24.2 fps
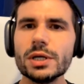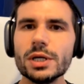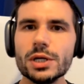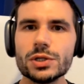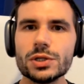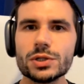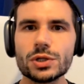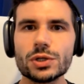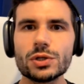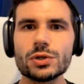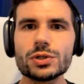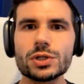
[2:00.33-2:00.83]

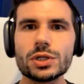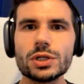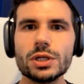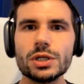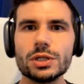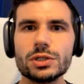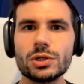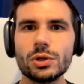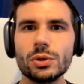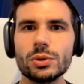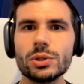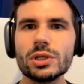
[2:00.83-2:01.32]
So there's a
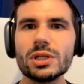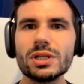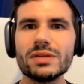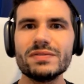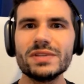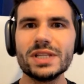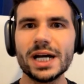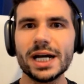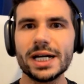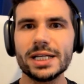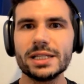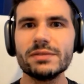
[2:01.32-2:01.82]
total of
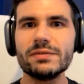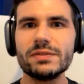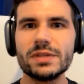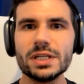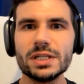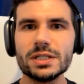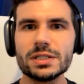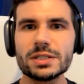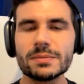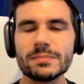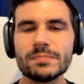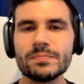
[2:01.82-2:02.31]
9 of
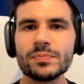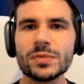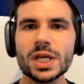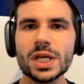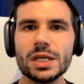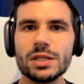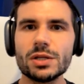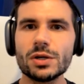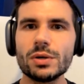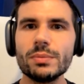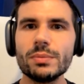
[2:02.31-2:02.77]
these. And there